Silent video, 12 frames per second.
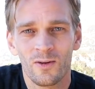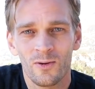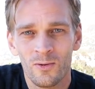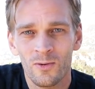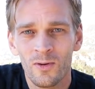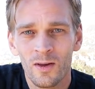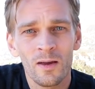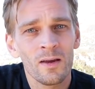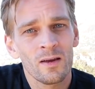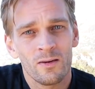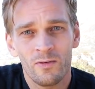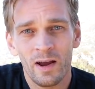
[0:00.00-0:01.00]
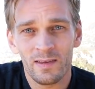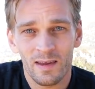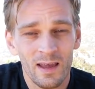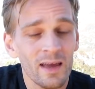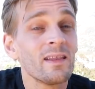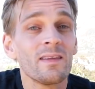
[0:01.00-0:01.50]
to raise a
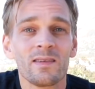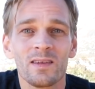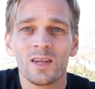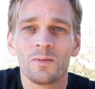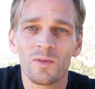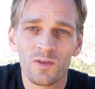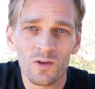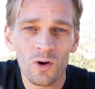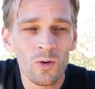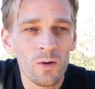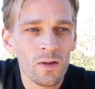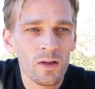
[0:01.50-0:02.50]
kid and send them to school.